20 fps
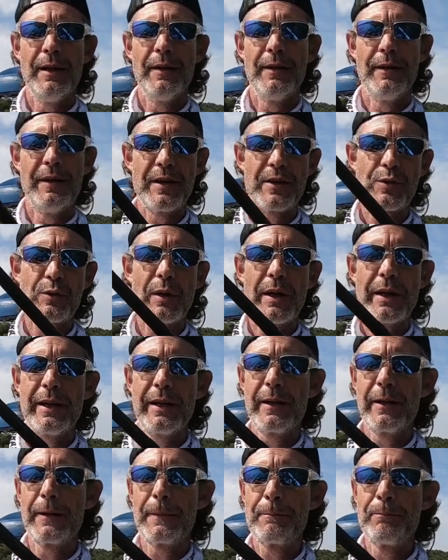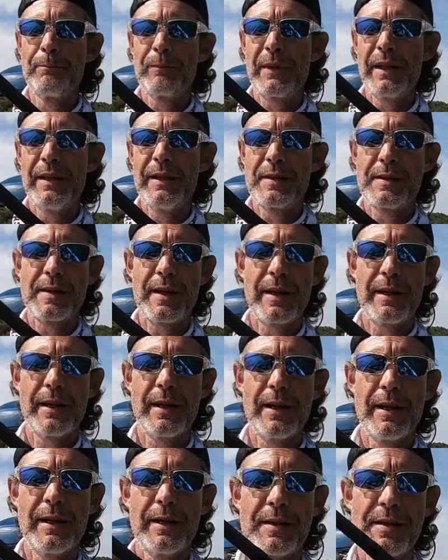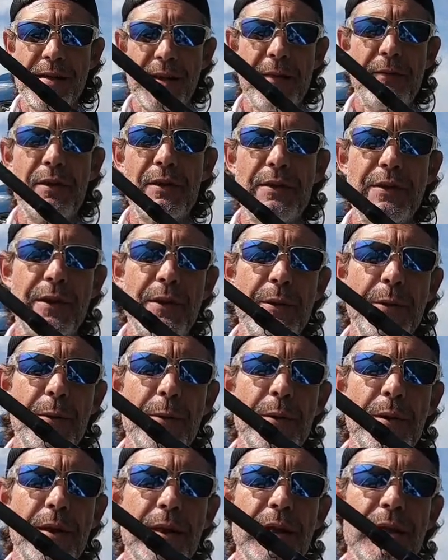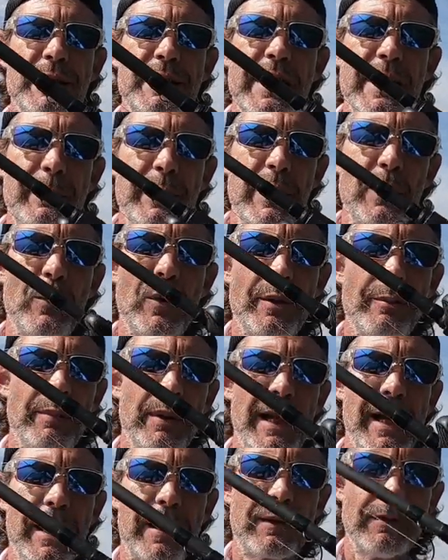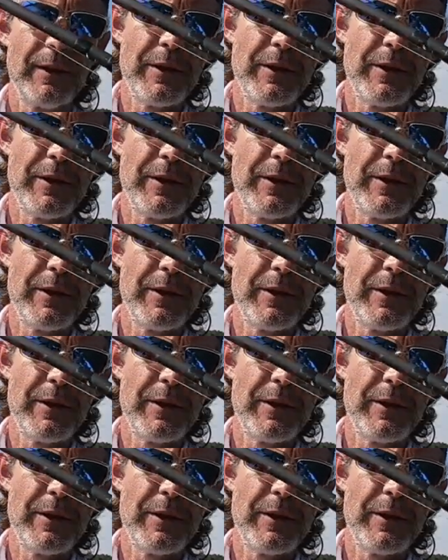This right here is a 7'2" TP1 Black